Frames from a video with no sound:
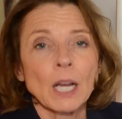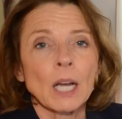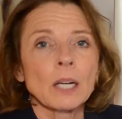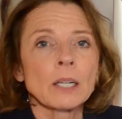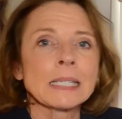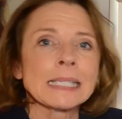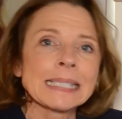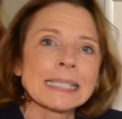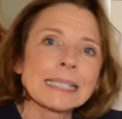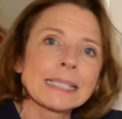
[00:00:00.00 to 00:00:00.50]

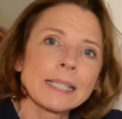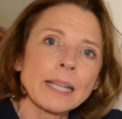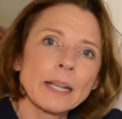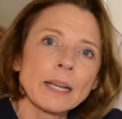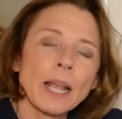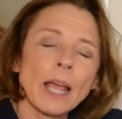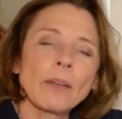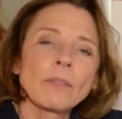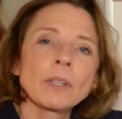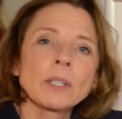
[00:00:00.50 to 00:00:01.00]
are
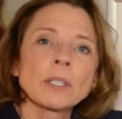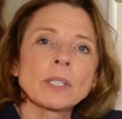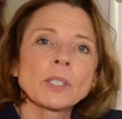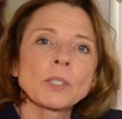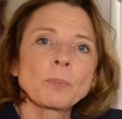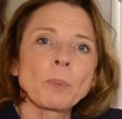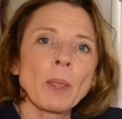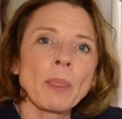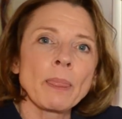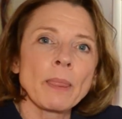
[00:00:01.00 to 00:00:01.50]
instead having to
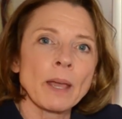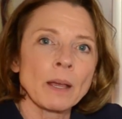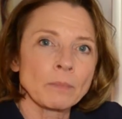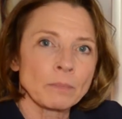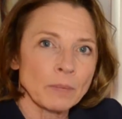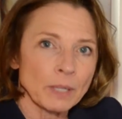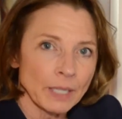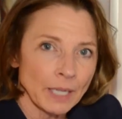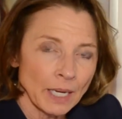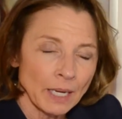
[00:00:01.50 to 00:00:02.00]
spend
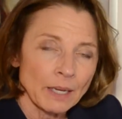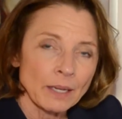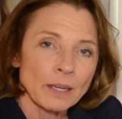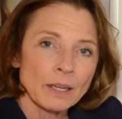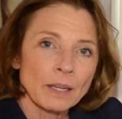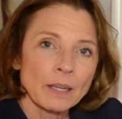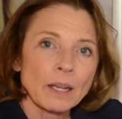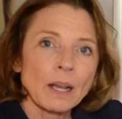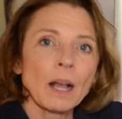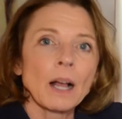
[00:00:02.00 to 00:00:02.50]
that money
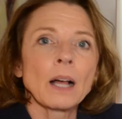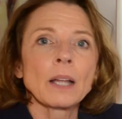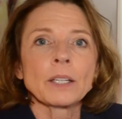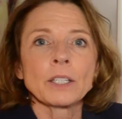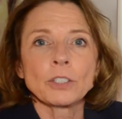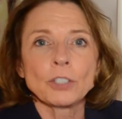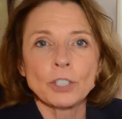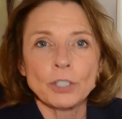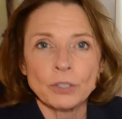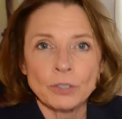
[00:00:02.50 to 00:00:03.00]
on
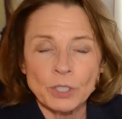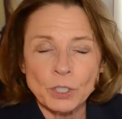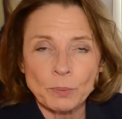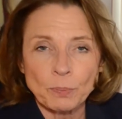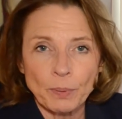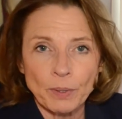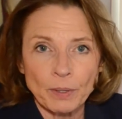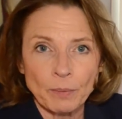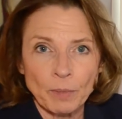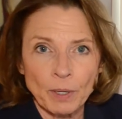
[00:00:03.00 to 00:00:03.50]
insurance
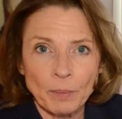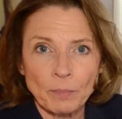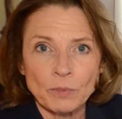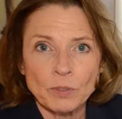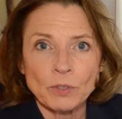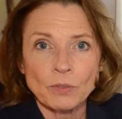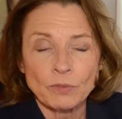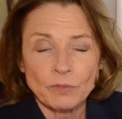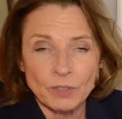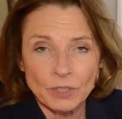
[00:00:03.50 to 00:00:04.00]

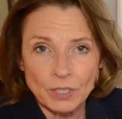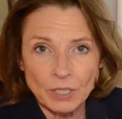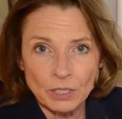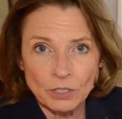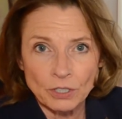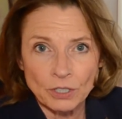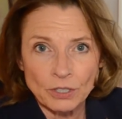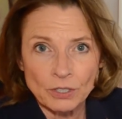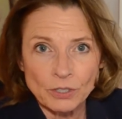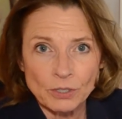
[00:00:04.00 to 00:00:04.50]
premiums for
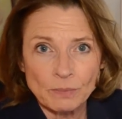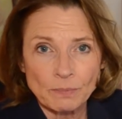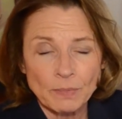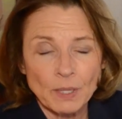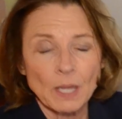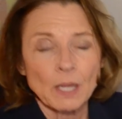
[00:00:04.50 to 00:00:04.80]
teachers.